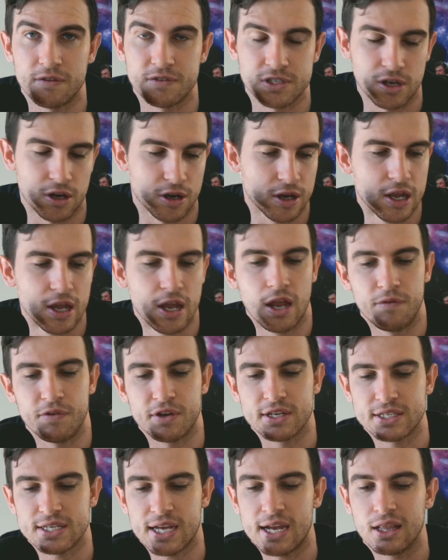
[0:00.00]
So if you can
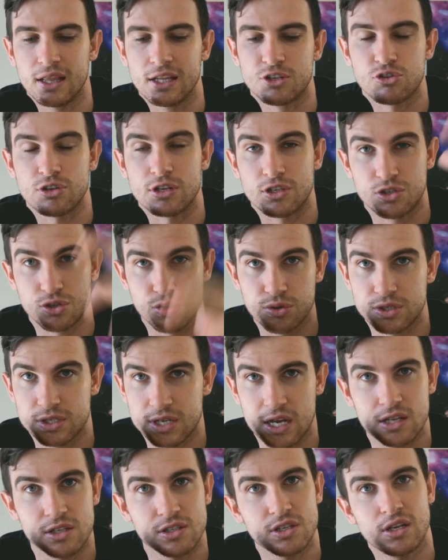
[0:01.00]
take literally 2
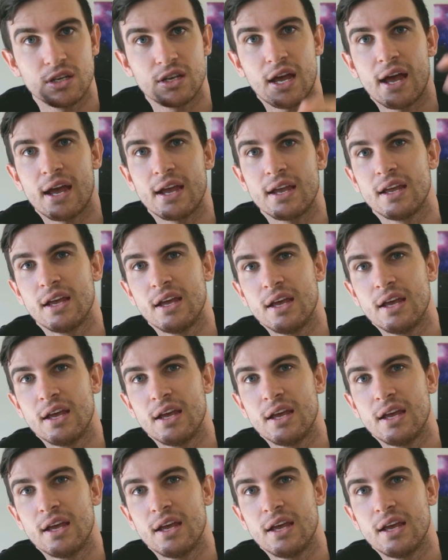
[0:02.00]
seconds of your day,